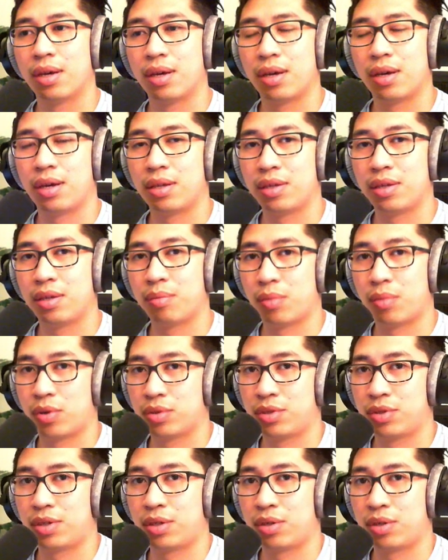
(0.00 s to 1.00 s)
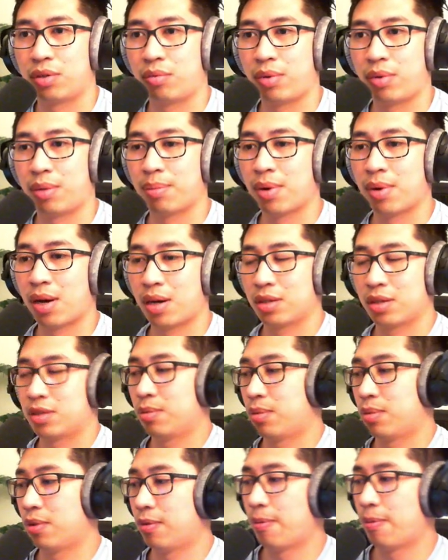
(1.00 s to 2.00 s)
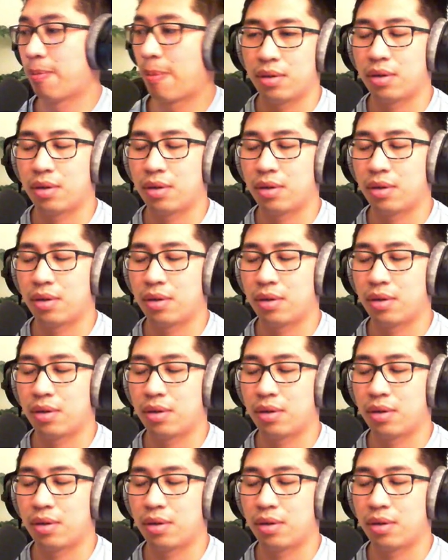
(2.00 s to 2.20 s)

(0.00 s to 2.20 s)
in the most secure way possible.